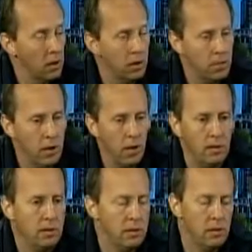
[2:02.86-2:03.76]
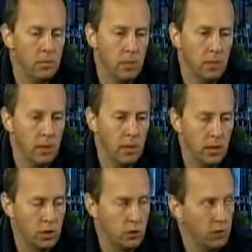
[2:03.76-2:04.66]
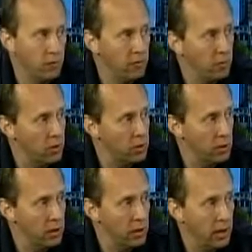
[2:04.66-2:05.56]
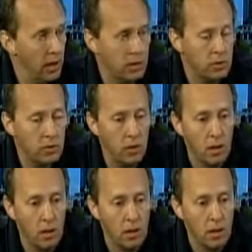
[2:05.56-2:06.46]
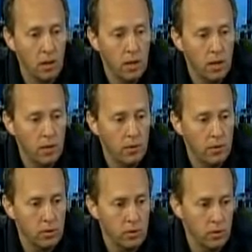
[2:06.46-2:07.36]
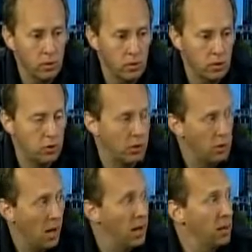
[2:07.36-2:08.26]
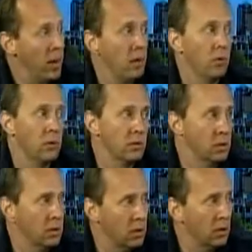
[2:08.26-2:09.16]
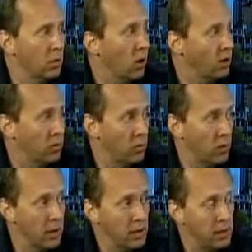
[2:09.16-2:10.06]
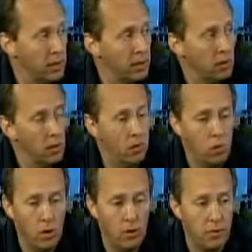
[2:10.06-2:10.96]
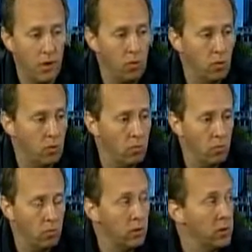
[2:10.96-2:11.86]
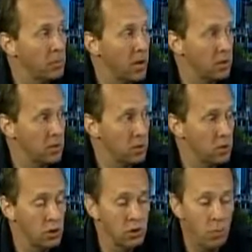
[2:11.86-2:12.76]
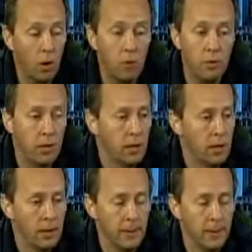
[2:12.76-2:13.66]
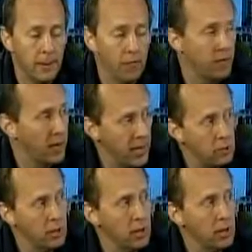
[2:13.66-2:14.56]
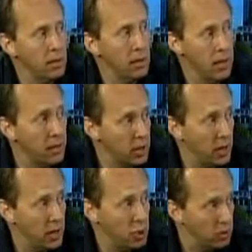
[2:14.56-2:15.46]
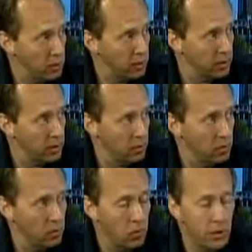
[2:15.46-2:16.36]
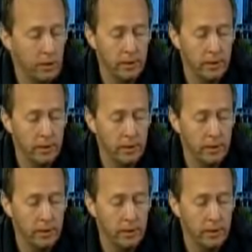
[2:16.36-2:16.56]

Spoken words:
got to be extremely frustrating. I saw the school district sliding backwards in a lot of different ways, making what I thought were really bad decisions, both financially and educationally, right?